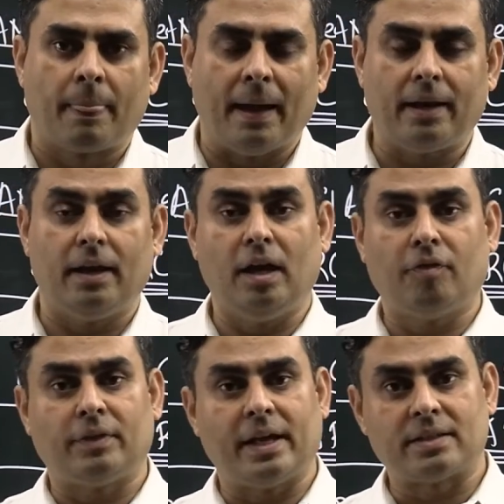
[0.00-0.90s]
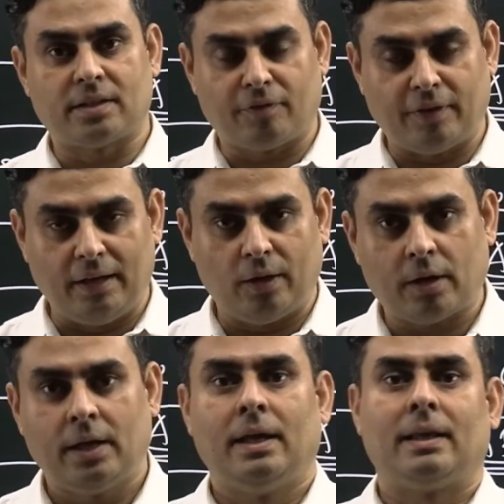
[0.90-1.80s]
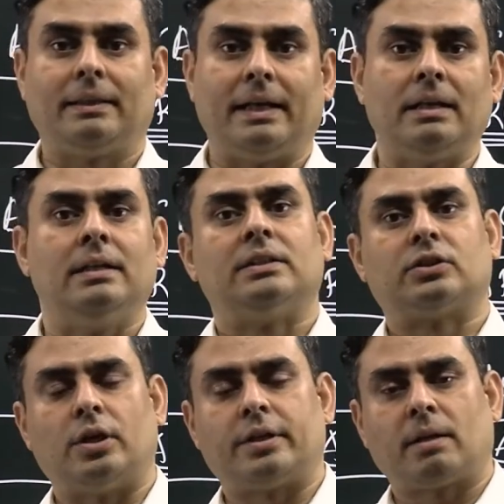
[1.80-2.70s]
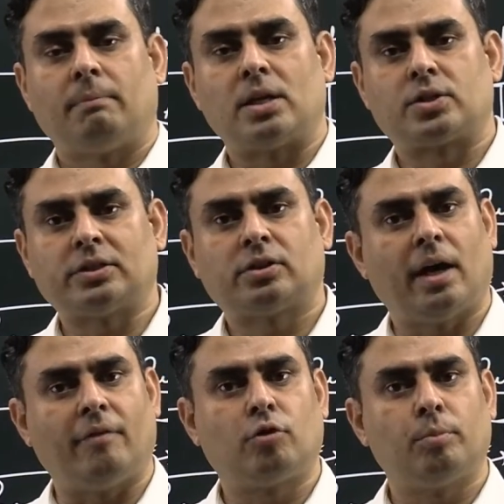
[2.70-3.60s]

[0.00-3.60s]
And if there is a failure, then certain measures have